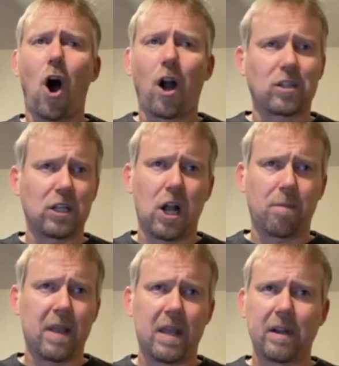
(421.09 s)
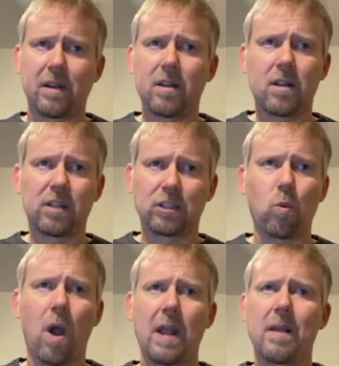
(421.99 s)
talk to young men this
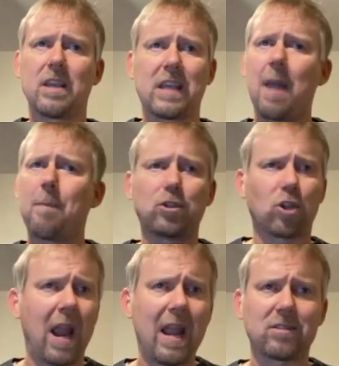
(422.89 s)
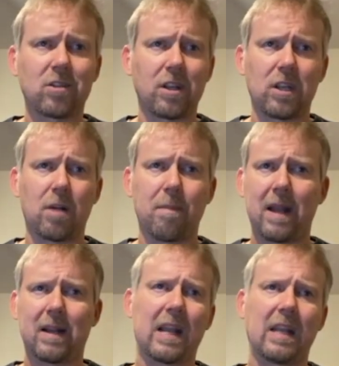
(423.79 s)
way. You can't put your hands on a young
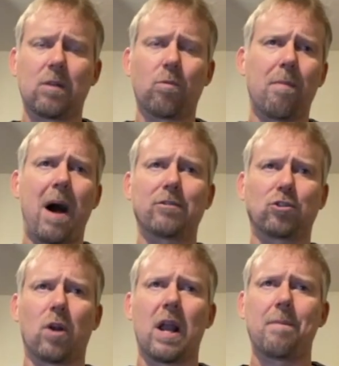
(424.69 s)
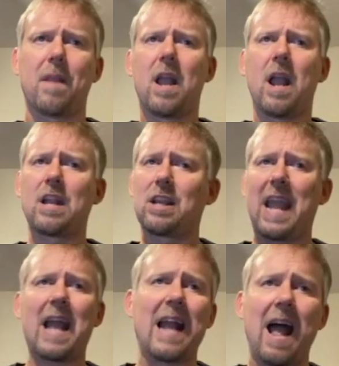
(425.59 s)
man like he did with Myles Dread. And you
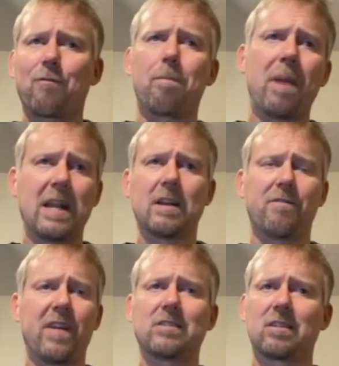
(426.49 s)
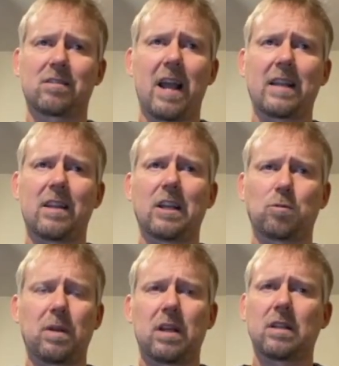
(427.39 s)
can't have repeated offenses like
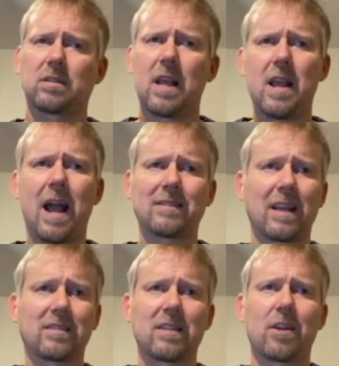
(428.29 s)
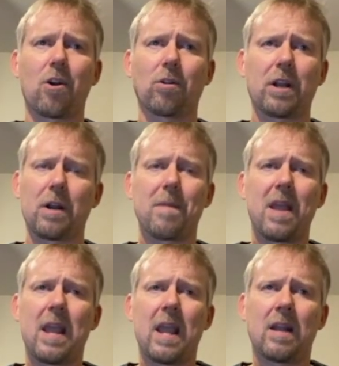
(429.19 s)
this because, as I said earlier,
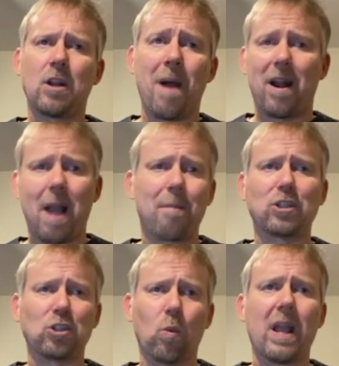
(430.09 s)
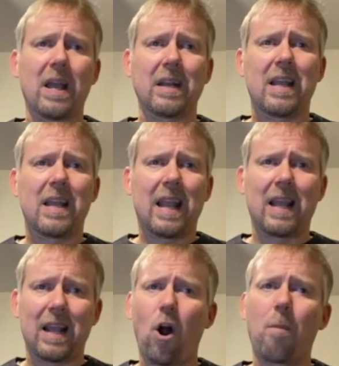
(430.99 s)
no matter how much you win,
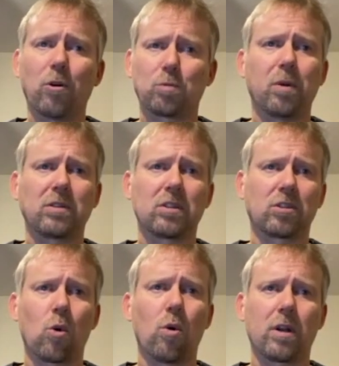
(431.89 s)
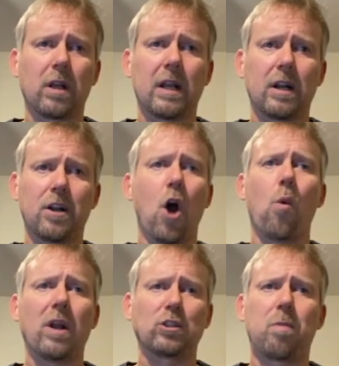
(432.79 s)
it, it almost puts the school in a, in a,
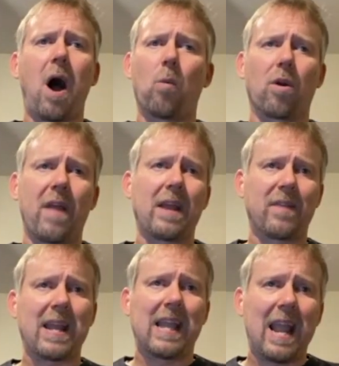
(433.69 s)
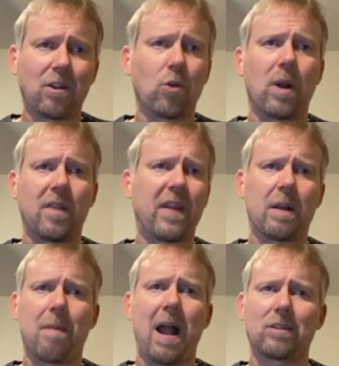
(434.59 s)
no-win spot where they, they can't do anything
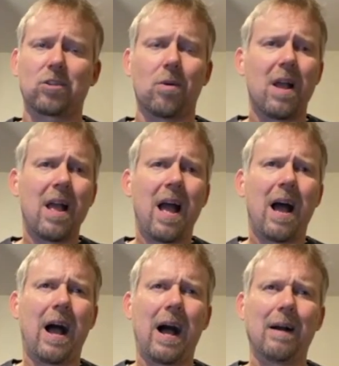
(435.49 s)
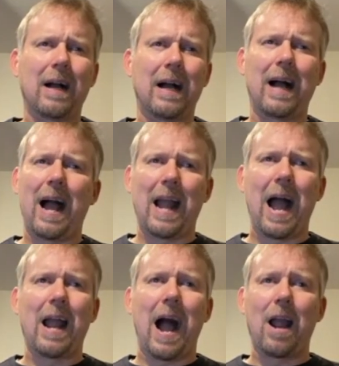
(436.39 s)
about it. So uh,
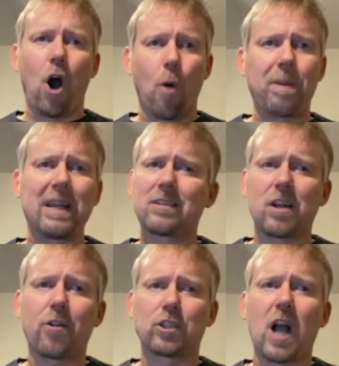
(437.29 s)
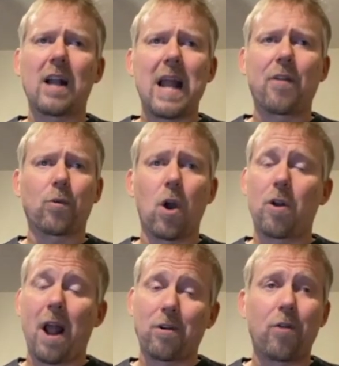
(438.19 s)
I, I, I hope he gets another shot down the
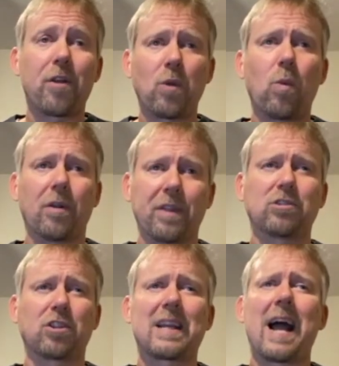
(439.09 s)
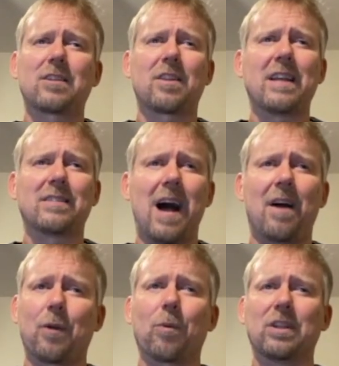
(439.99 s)
road. I don't know that he will. These are the kinds of things,
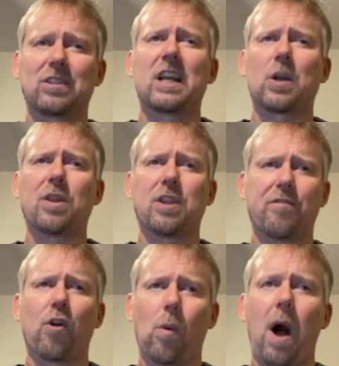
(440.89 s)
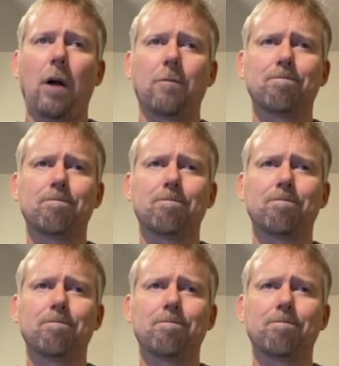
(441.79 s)
Alan, that really stick with you for a while.